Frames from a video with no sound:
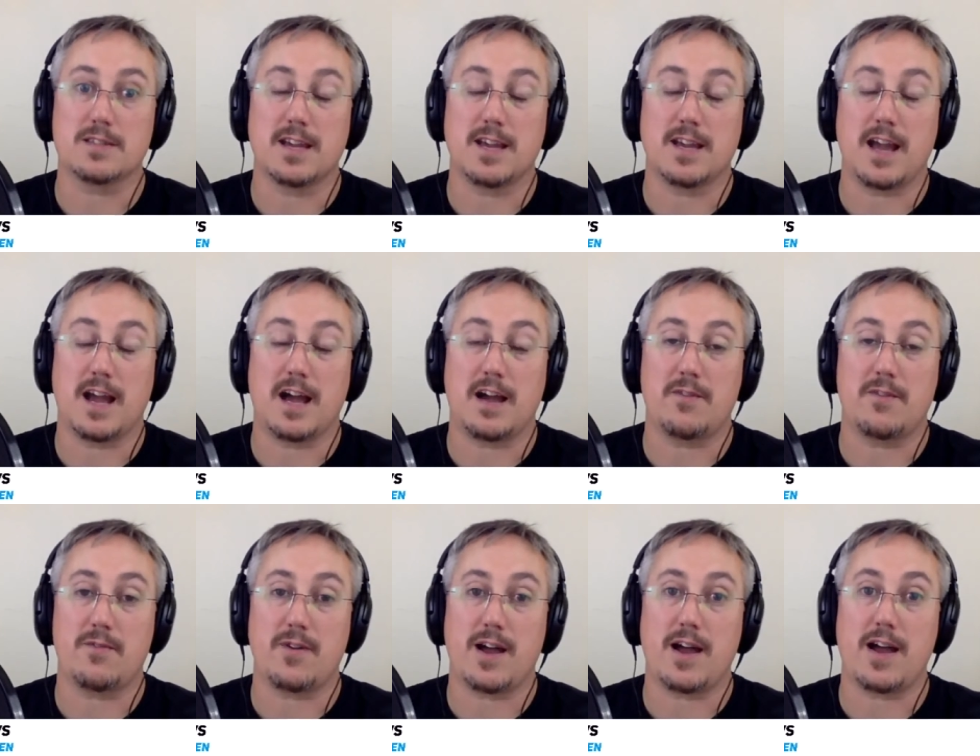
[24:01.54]
they
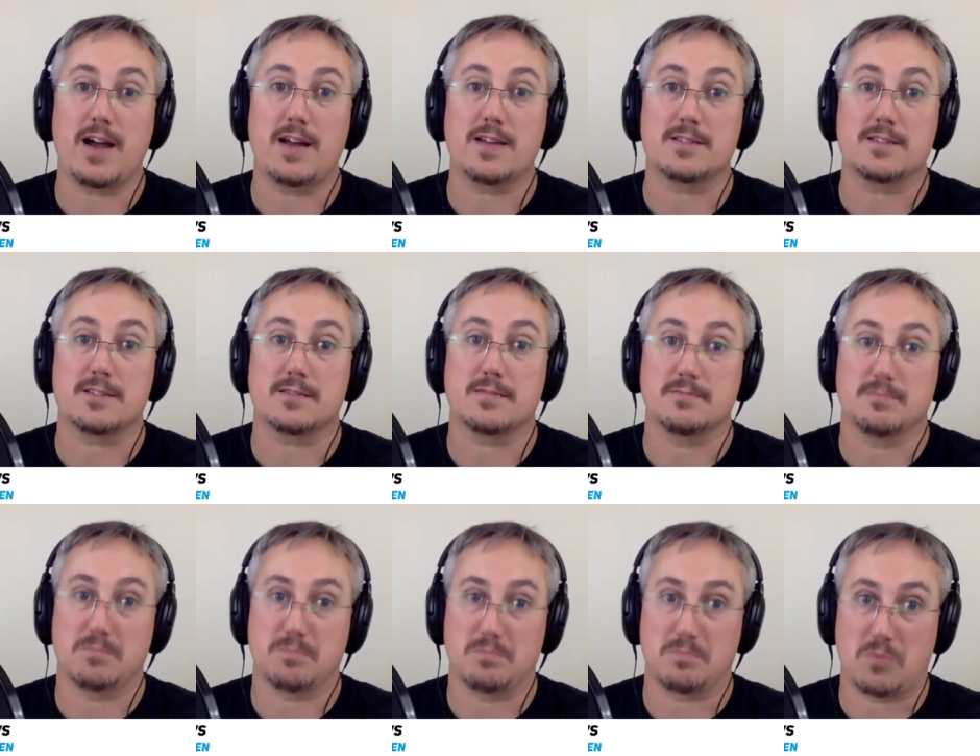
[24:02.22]
have had
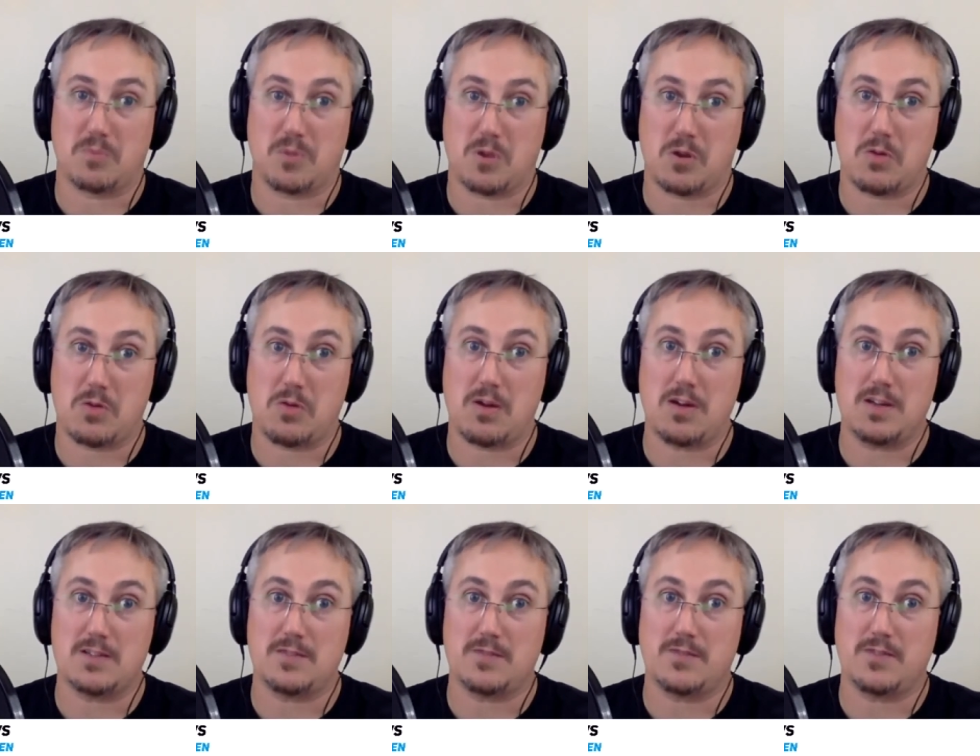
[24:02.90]

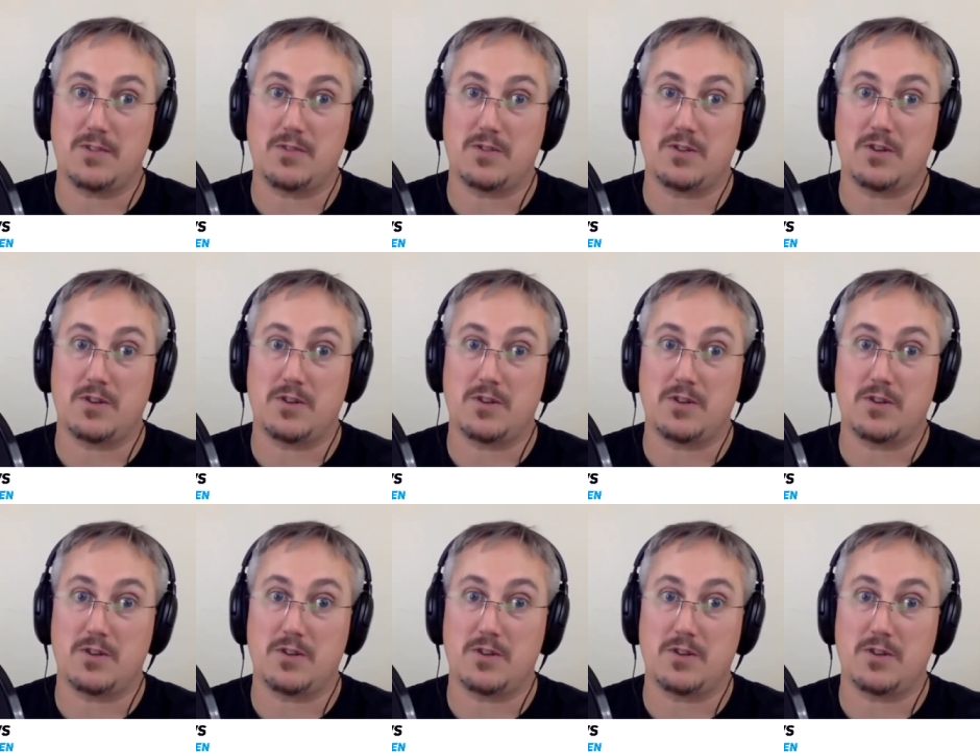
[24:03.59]
quite a few